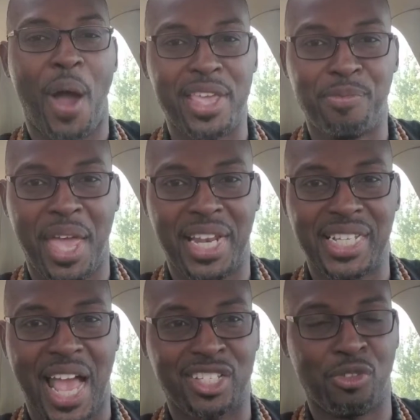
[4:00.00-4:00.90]
are you paying this
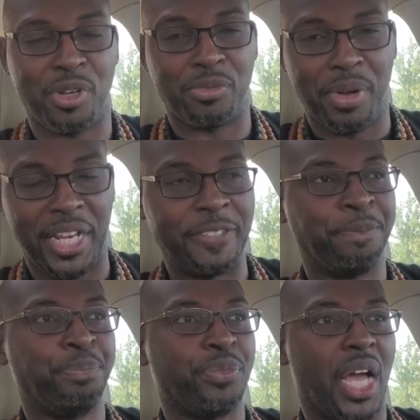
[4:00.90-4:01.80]
guy so much money?
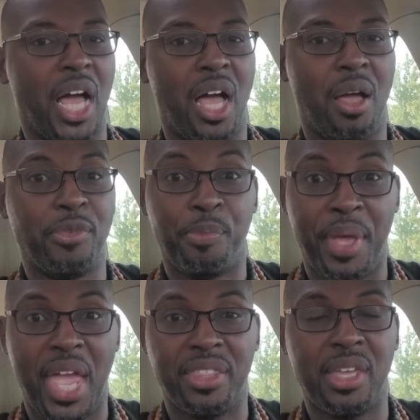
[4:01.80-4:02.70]
You're
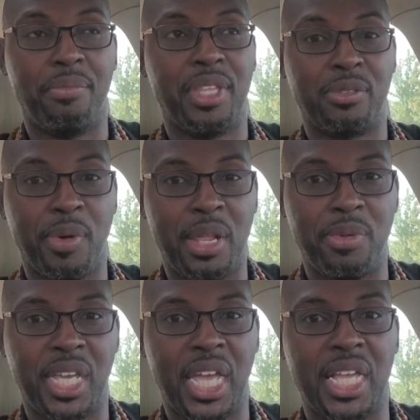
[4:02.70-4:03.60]
paying them this money
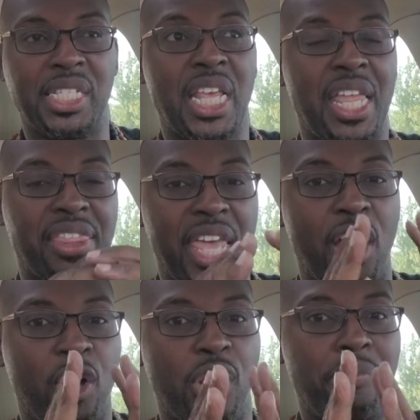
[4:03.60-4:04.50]
because
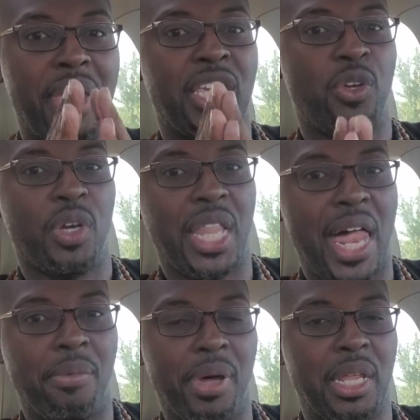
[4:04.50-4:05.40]
they're going to make you a
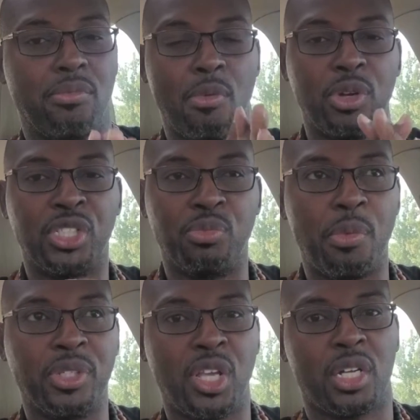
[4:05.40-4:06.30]
lot of money. Remember
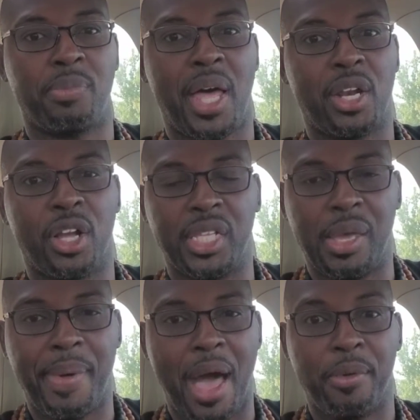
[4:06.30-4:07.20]
we talked about earlier
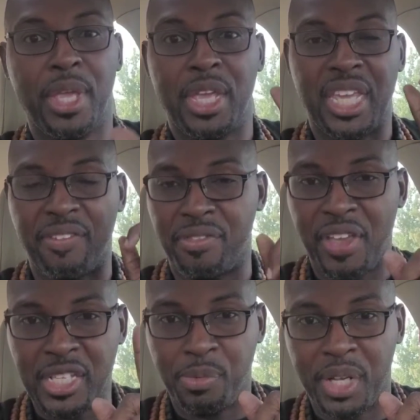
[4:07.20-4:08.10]
about giving
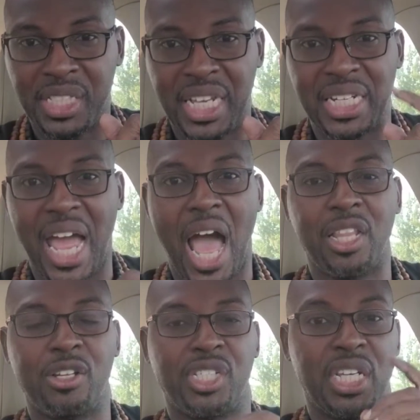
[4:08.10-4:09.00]
Facebook
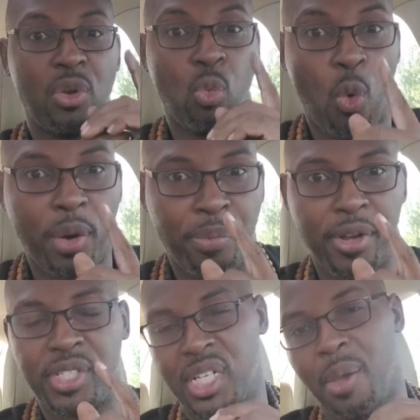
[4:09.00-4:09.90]
$10 and then one
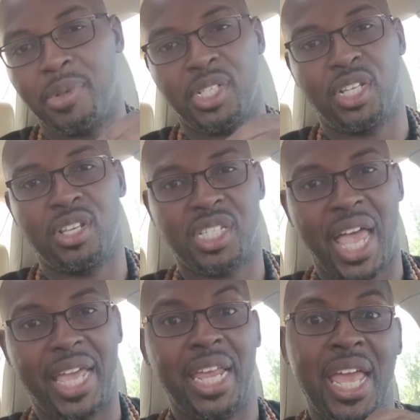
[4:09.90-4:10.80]
person coming to your
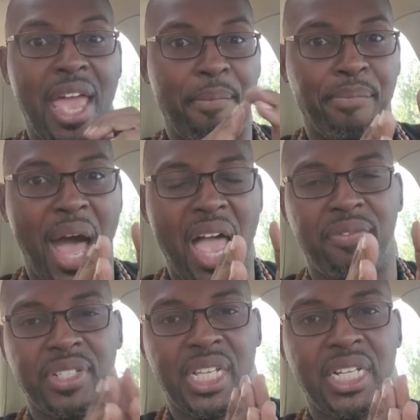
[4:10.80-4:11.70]
site and buying
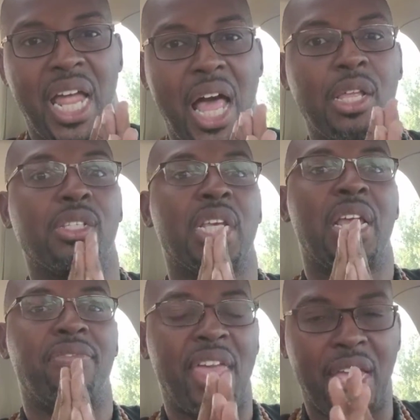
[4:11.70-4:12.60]
for $10.
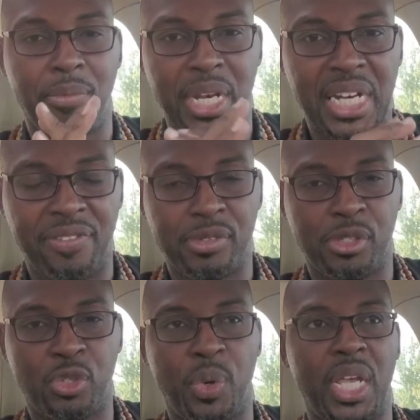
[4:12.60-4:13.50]
They can be the difference
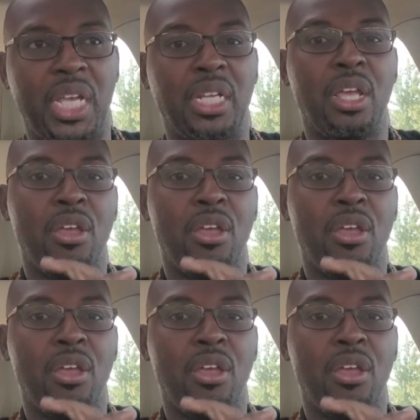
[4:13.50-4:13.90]
between